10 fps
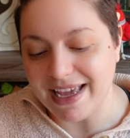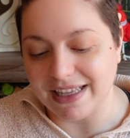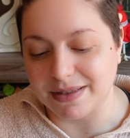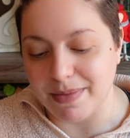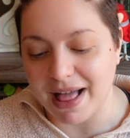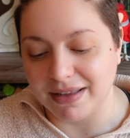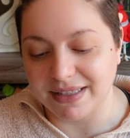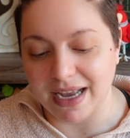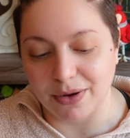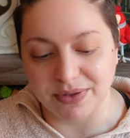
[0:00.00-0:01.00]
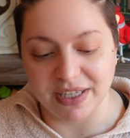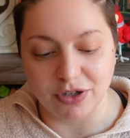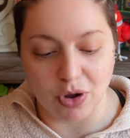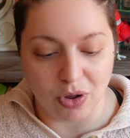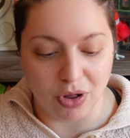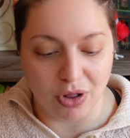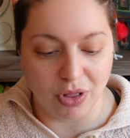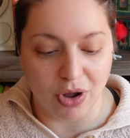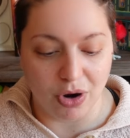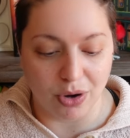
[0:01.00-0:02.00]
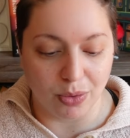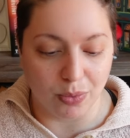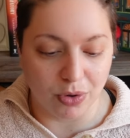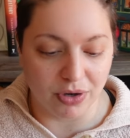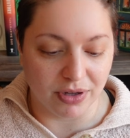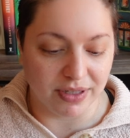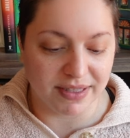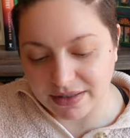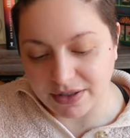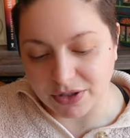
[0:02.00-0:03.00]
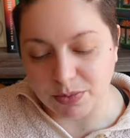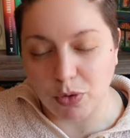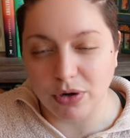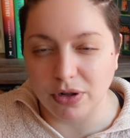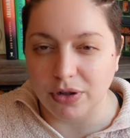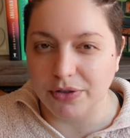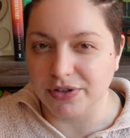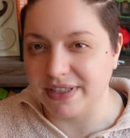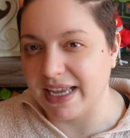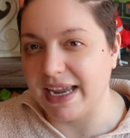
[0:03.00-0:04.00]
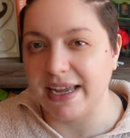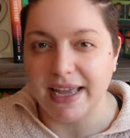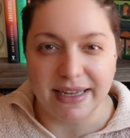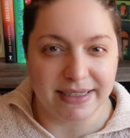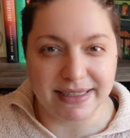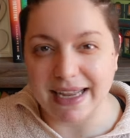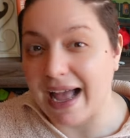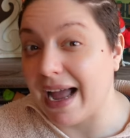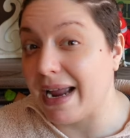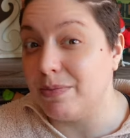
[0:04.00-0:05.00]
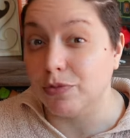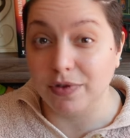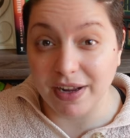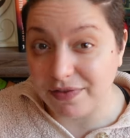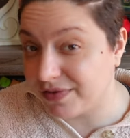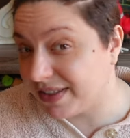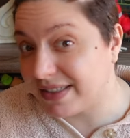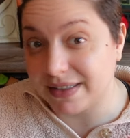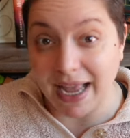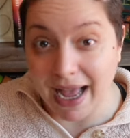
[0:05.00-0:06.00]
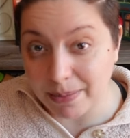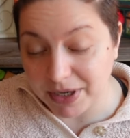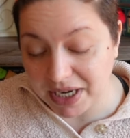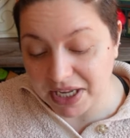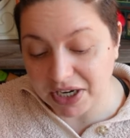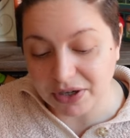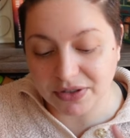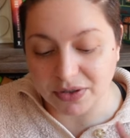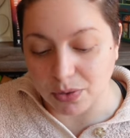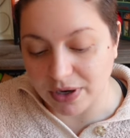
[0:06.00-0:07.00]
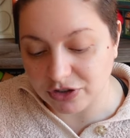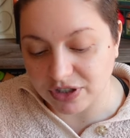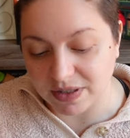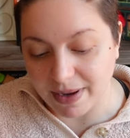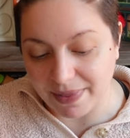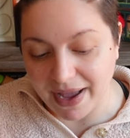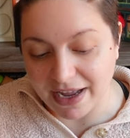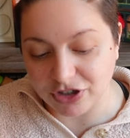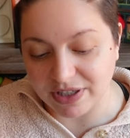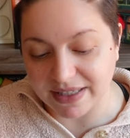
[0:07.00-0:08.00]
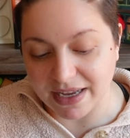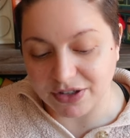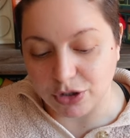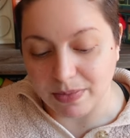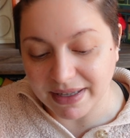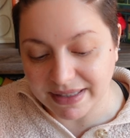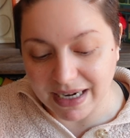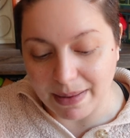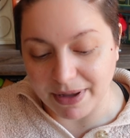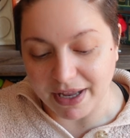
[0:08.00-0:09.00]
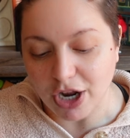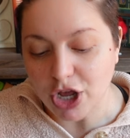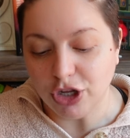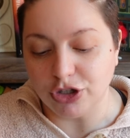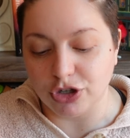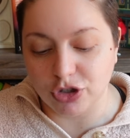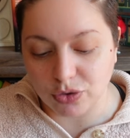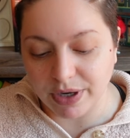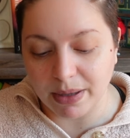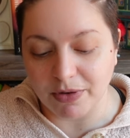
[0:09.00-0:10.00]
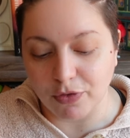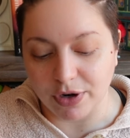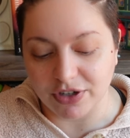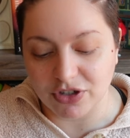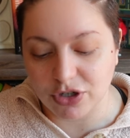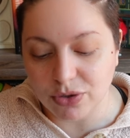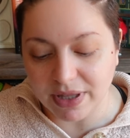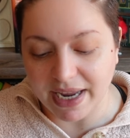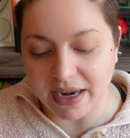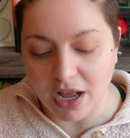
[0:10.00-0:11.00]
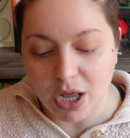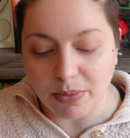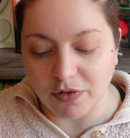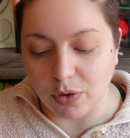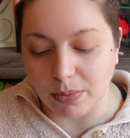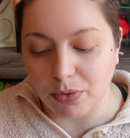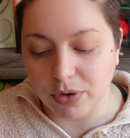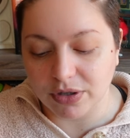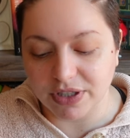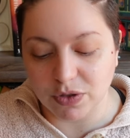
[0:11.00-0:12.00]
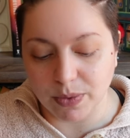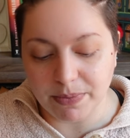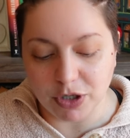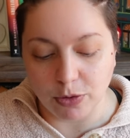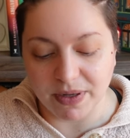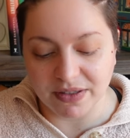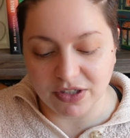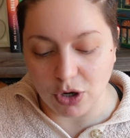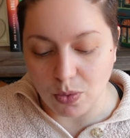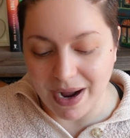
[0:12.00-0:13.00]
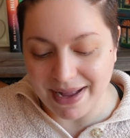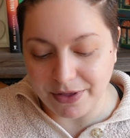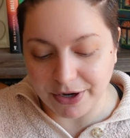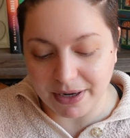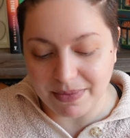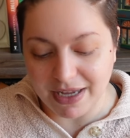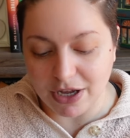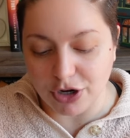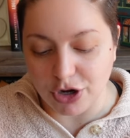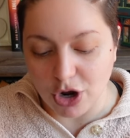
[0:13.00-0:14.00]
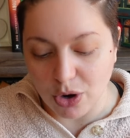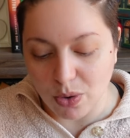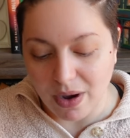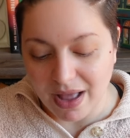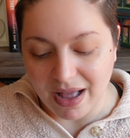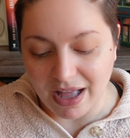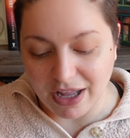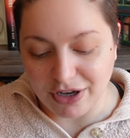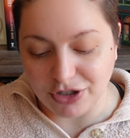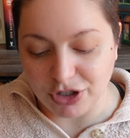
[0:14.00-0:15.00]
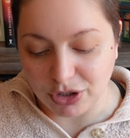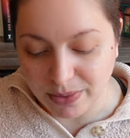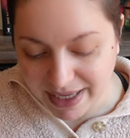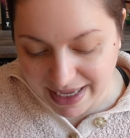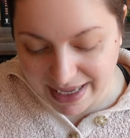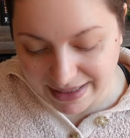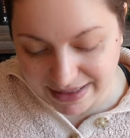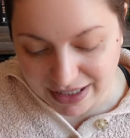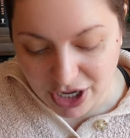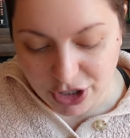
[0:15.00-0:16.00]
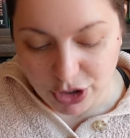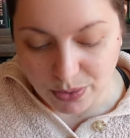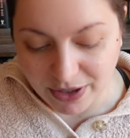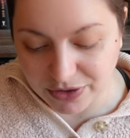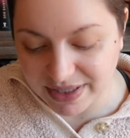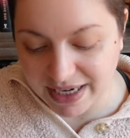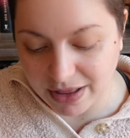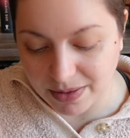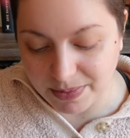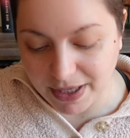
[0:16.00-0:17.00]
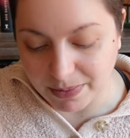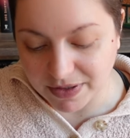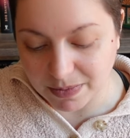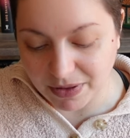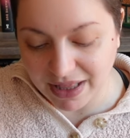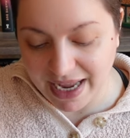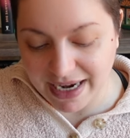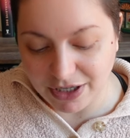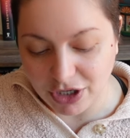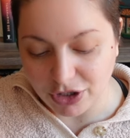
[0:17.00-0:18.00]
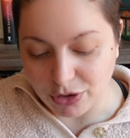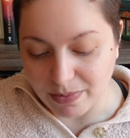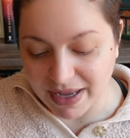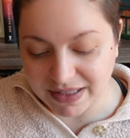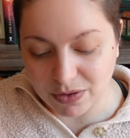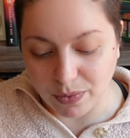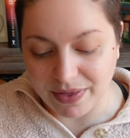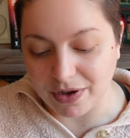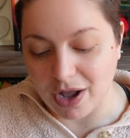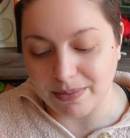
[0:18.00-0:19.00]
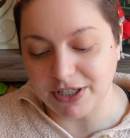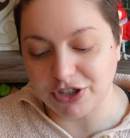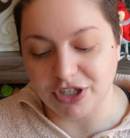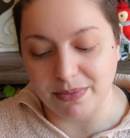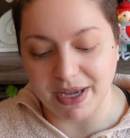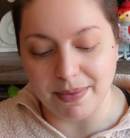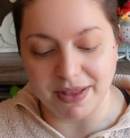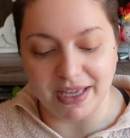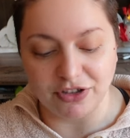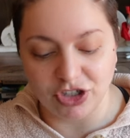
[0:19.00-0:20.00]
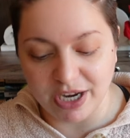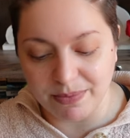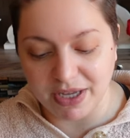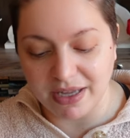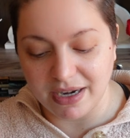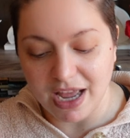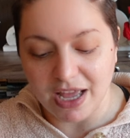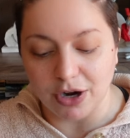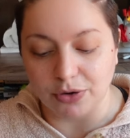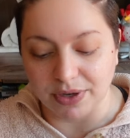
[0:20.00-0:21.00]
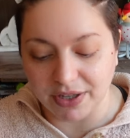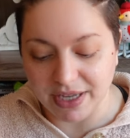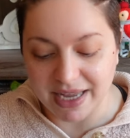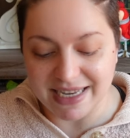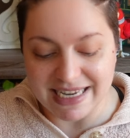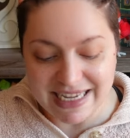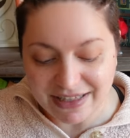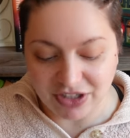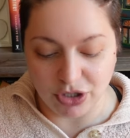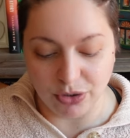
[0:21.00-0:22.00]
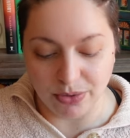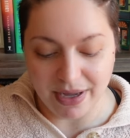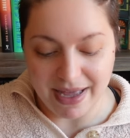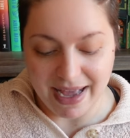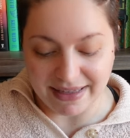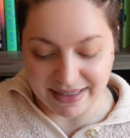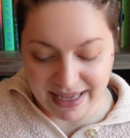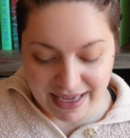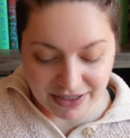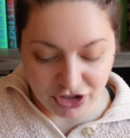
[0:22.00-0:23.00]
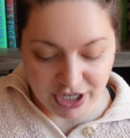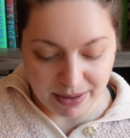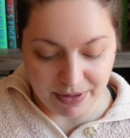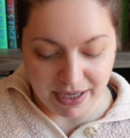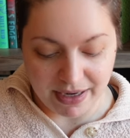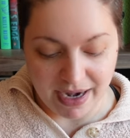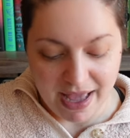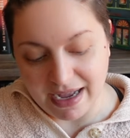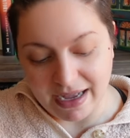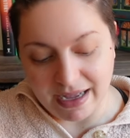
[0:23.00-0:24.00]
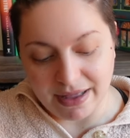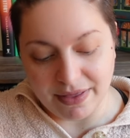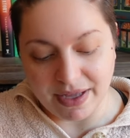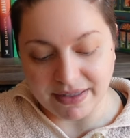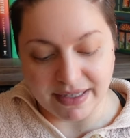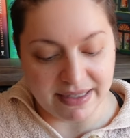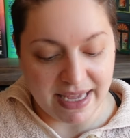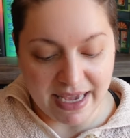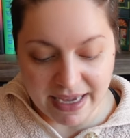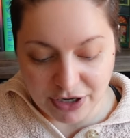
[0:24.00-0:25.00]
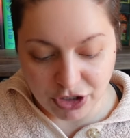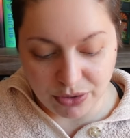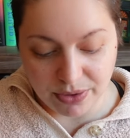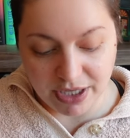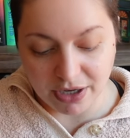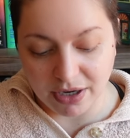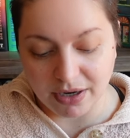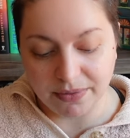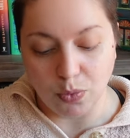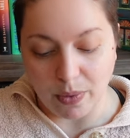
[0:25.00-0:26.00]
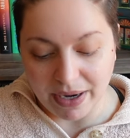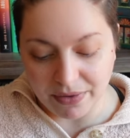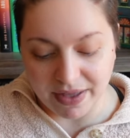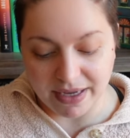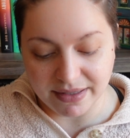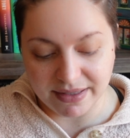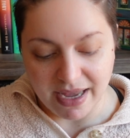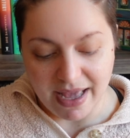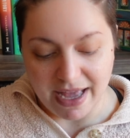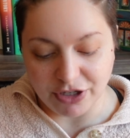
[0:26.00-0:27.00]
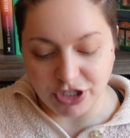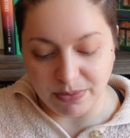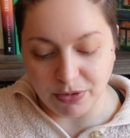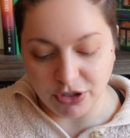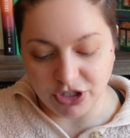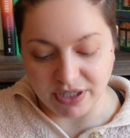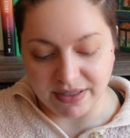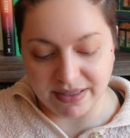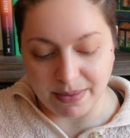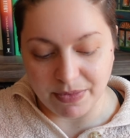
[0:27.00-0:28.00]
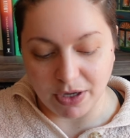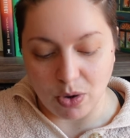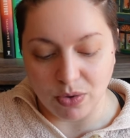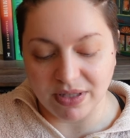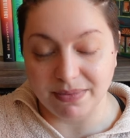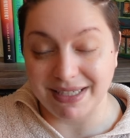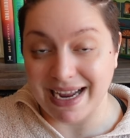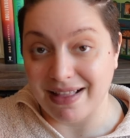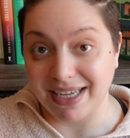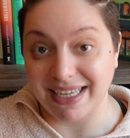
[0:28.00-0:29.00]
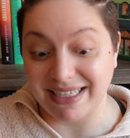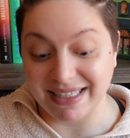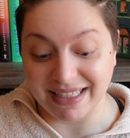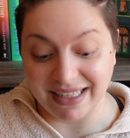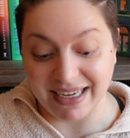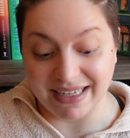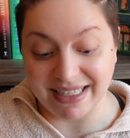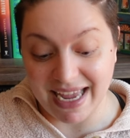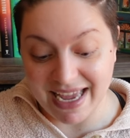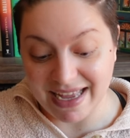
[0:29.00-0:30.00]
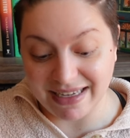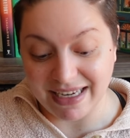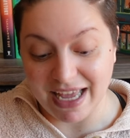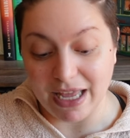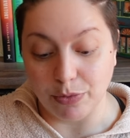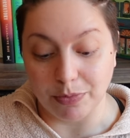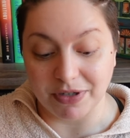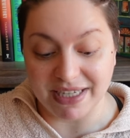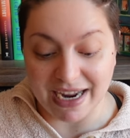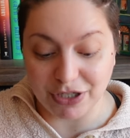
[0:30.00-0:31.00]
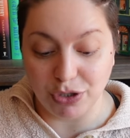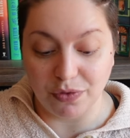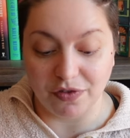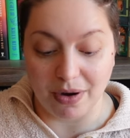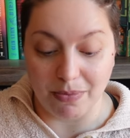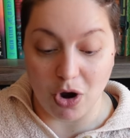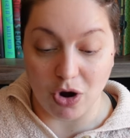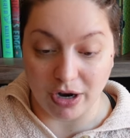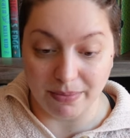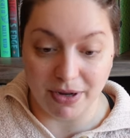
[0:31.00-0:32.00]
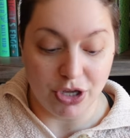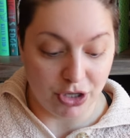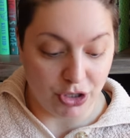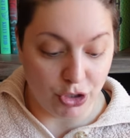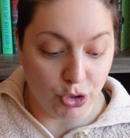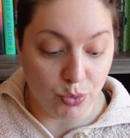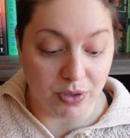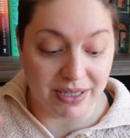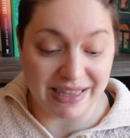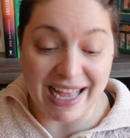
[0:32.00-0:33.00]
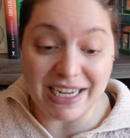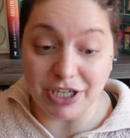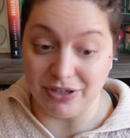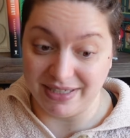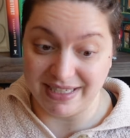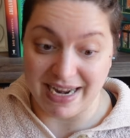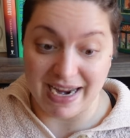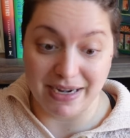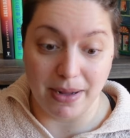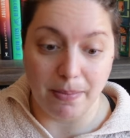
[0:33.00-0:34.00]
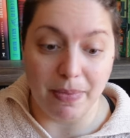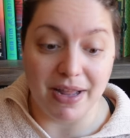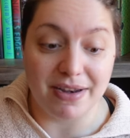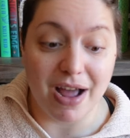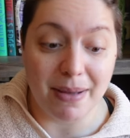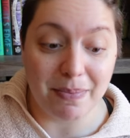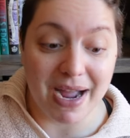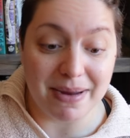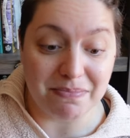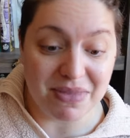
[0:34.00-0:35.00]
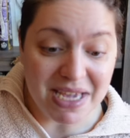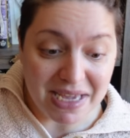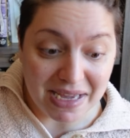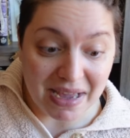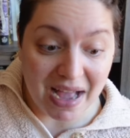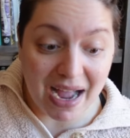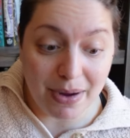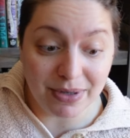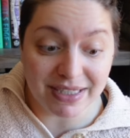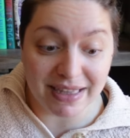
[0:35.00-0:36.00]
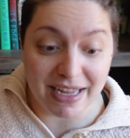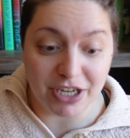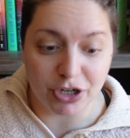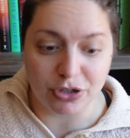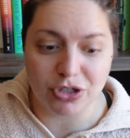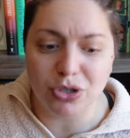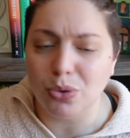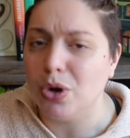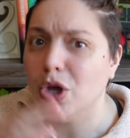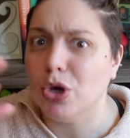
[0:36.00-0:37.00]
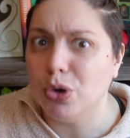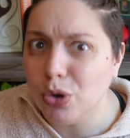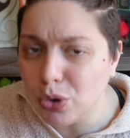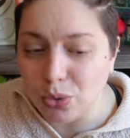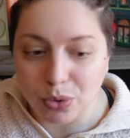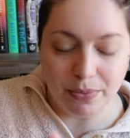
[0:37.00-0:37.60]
Its malice echoes into all our worlds. There's Portal, there's like time rifts happening here, so questions about that. She says, You must stop it. Destroy it before it is too late, before a portal is ripped open so wide there can be no undoing it. You understand the people's plight. You must win the competition and become the king's champion. Erilea needs you as the king's champion. Uh, then says, they can't catch you here, wear this. And she pushes something cold and metallic into Celaena's hand. It will protect you from harm. You were led here tonight, but not by me. I was led here too. Who?